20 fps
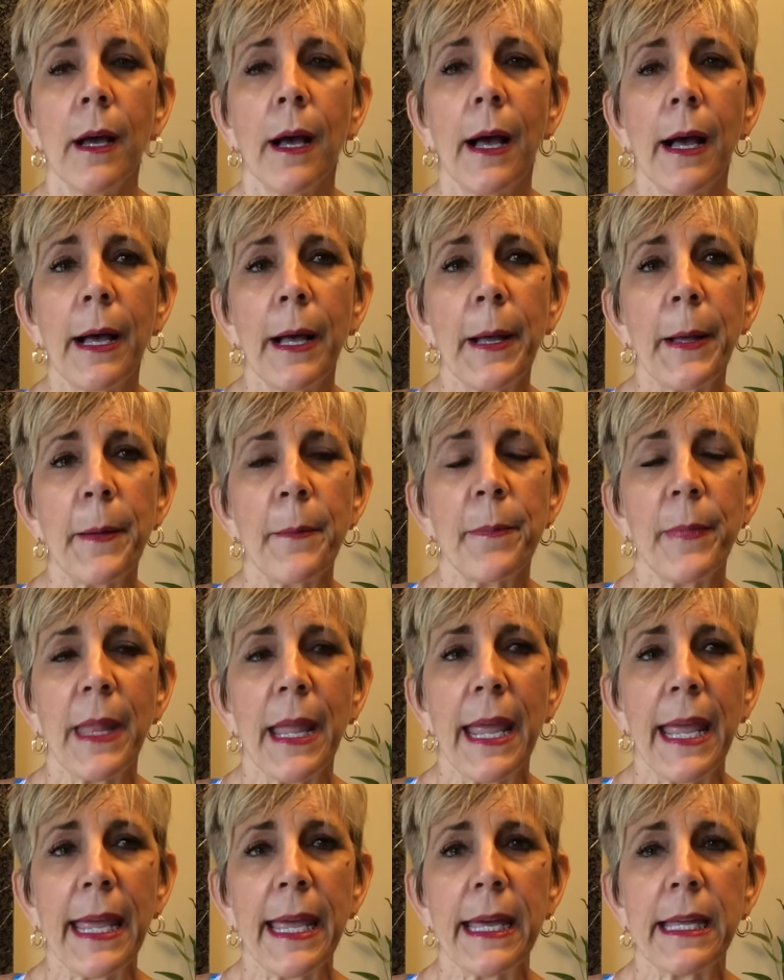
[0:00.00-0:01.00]

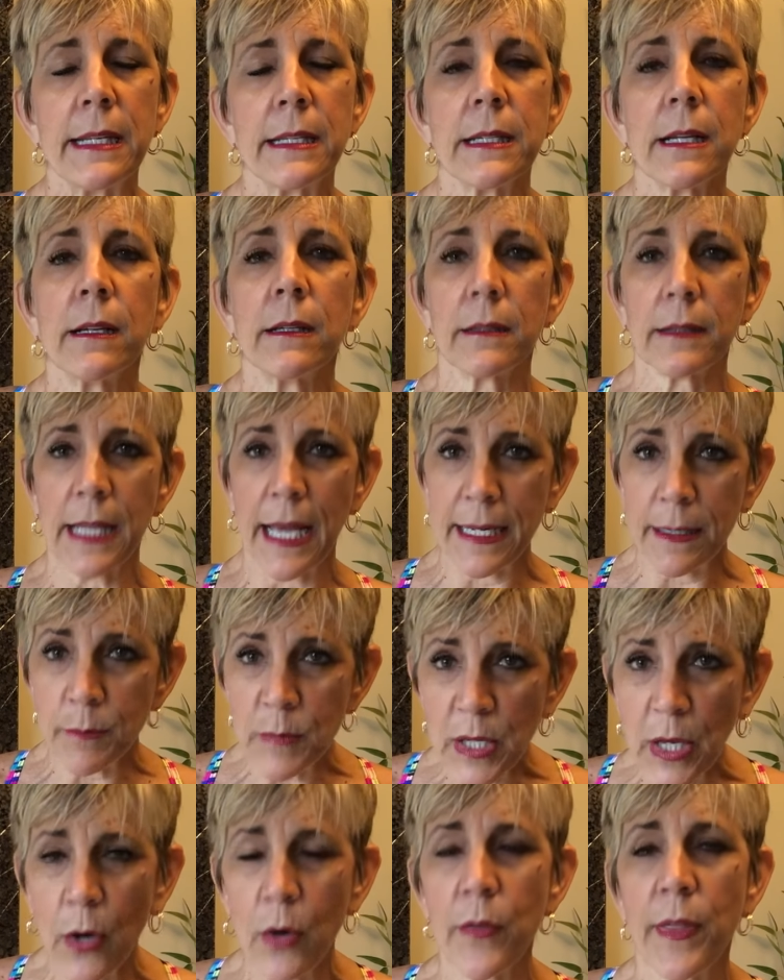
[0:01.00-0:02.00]
and let
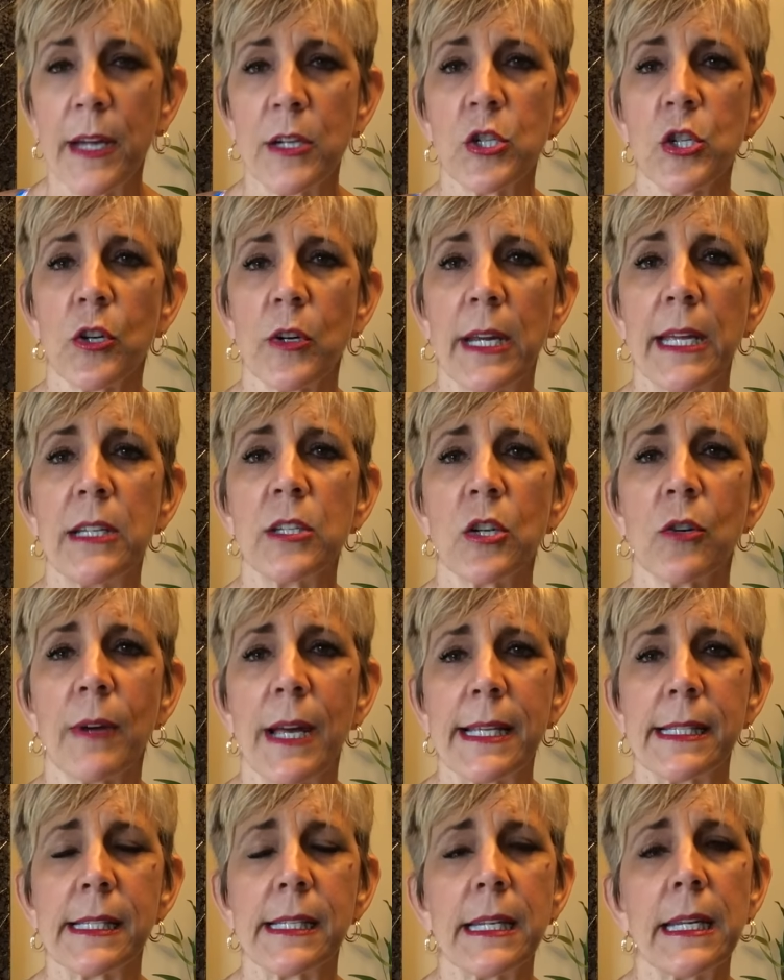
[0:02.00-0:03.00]
him know that you're
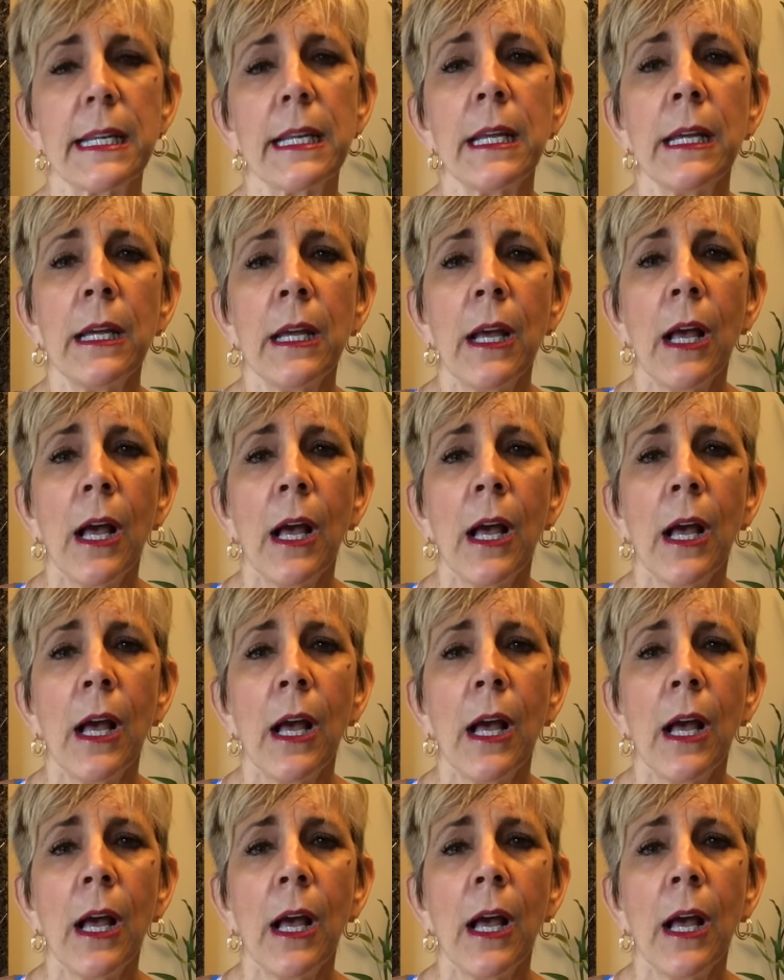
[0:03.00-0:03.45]
interested.